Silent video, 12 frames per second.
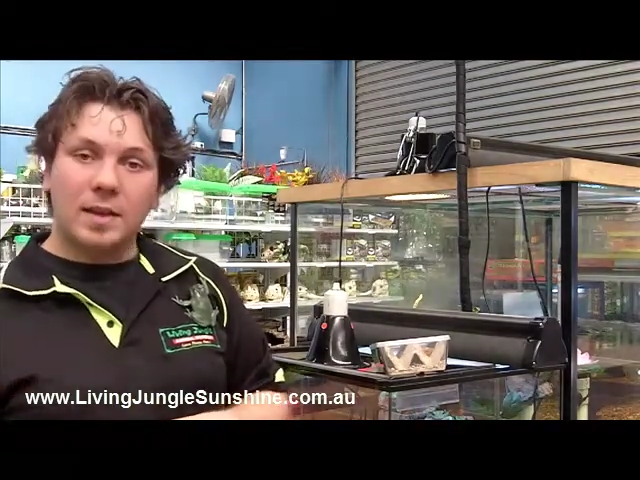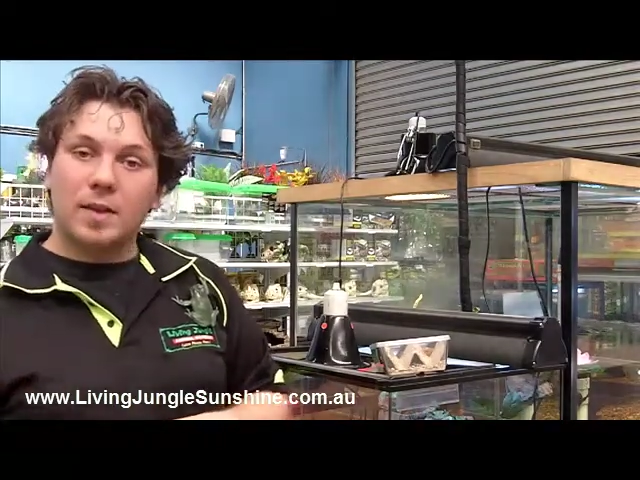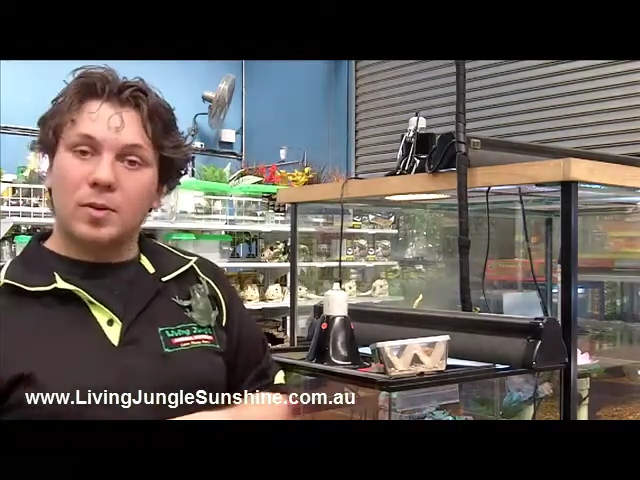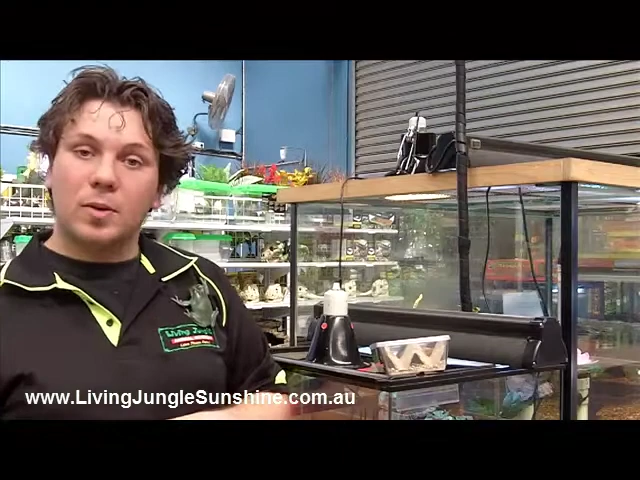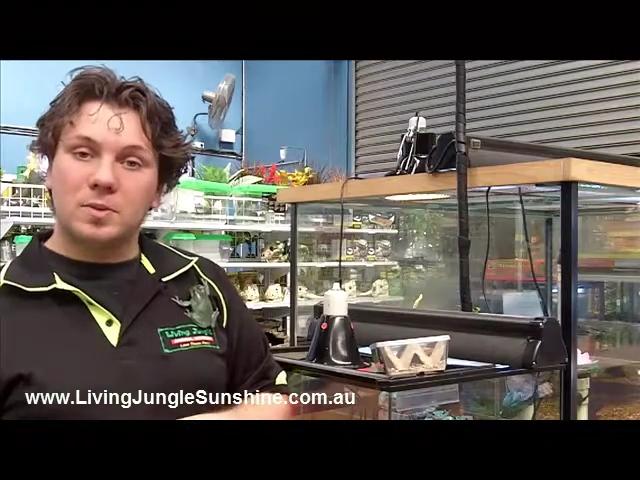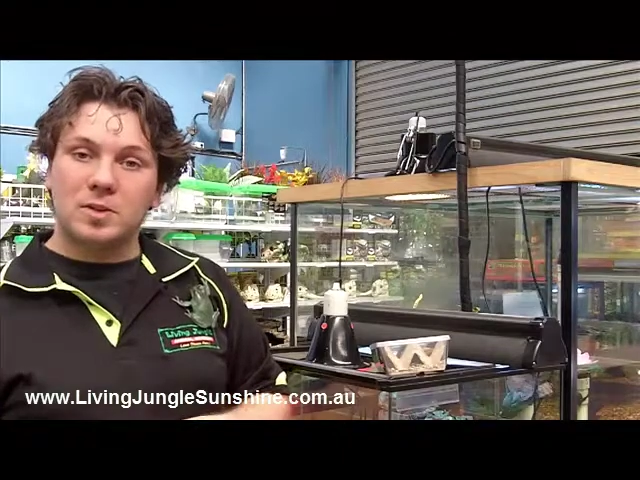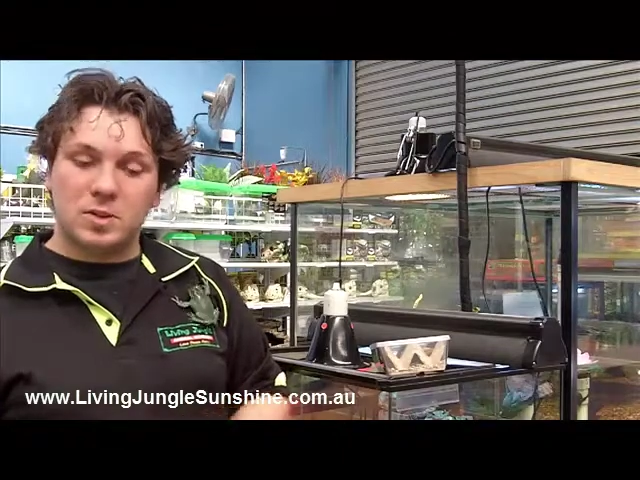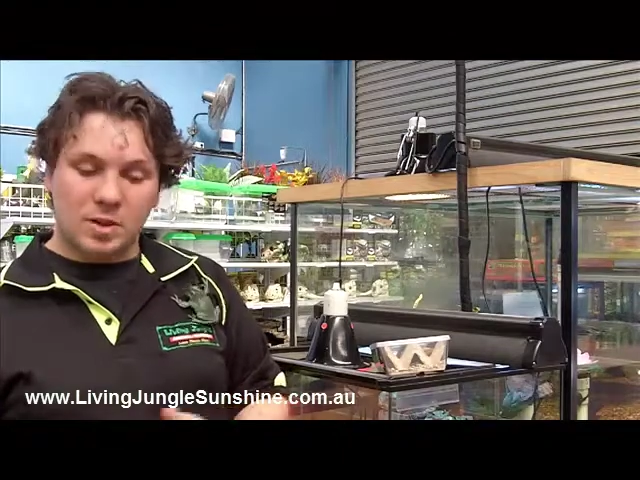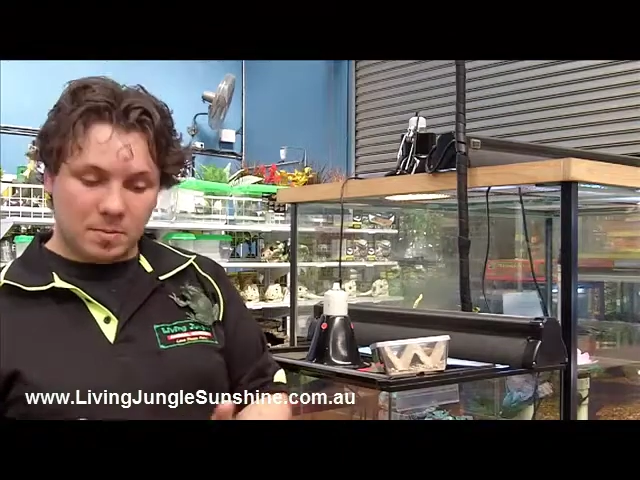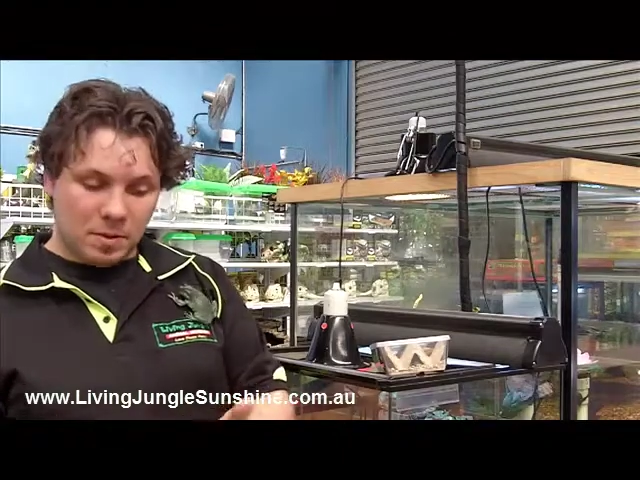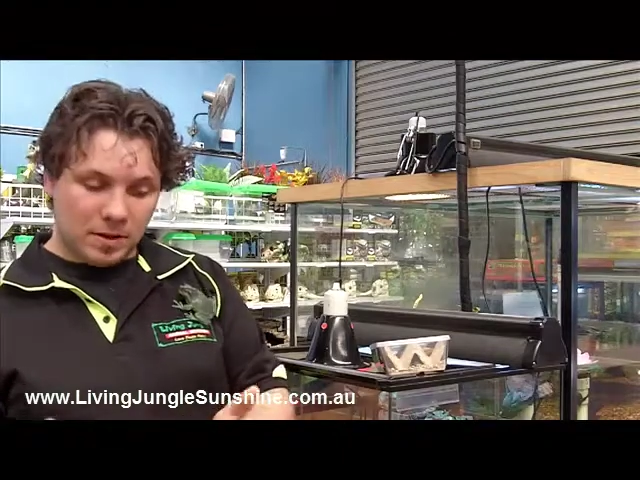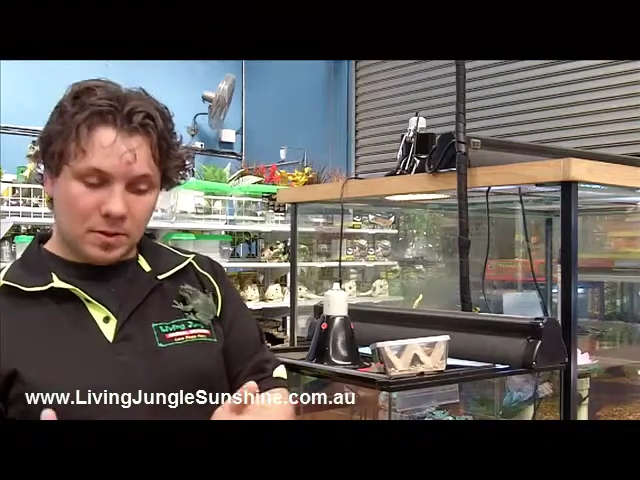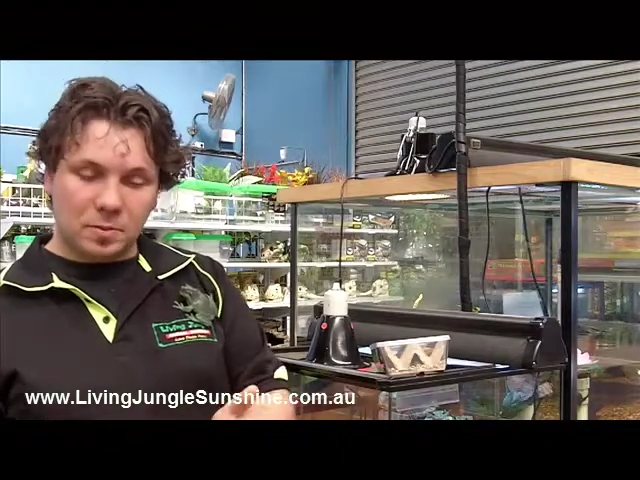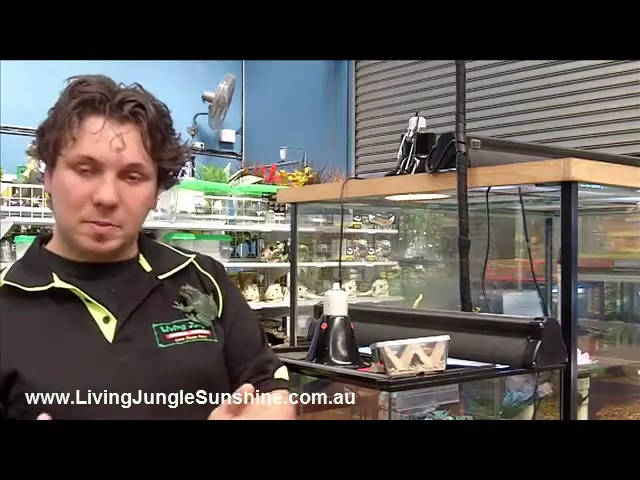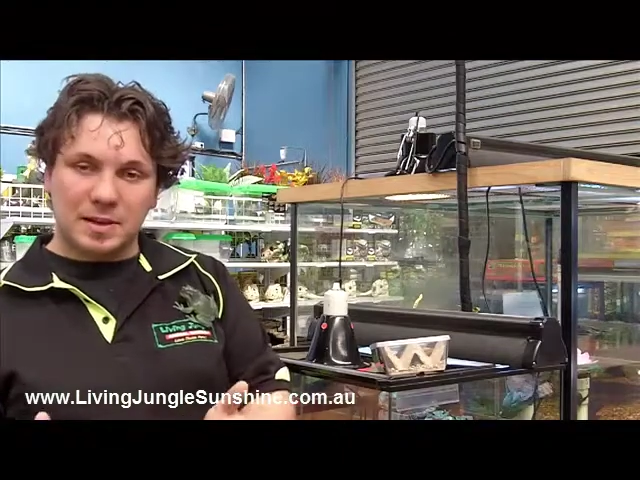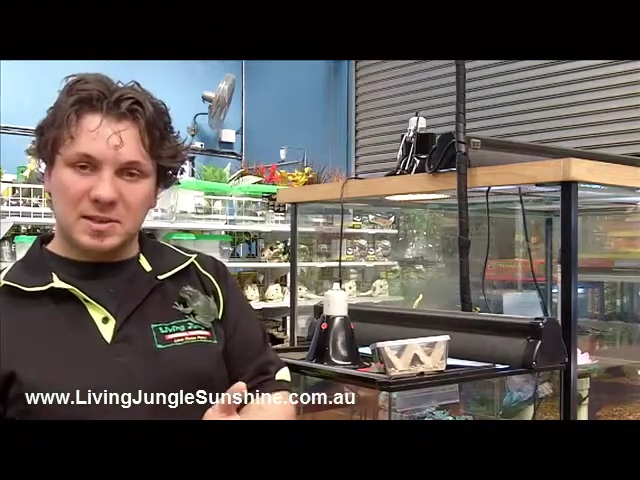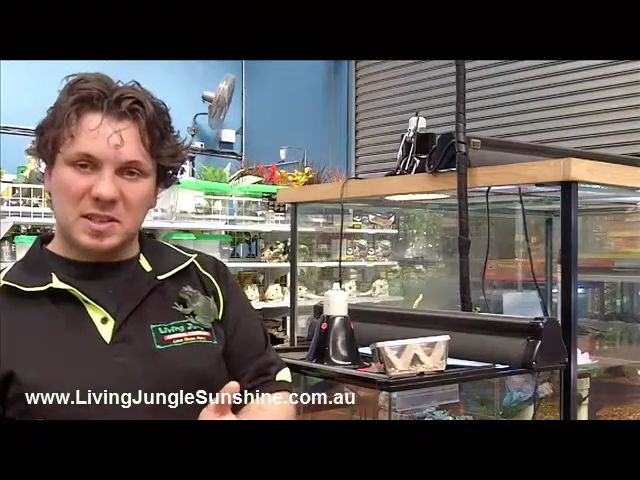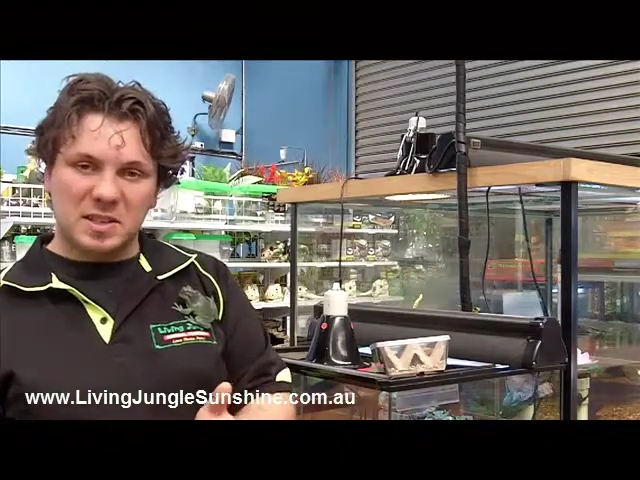the other option is you can buy a little
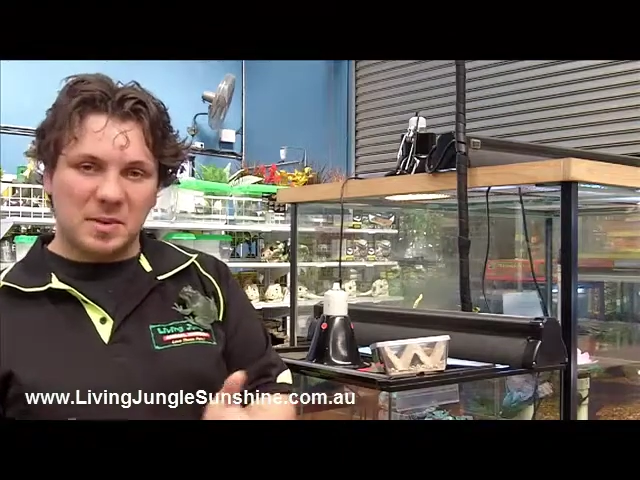plastic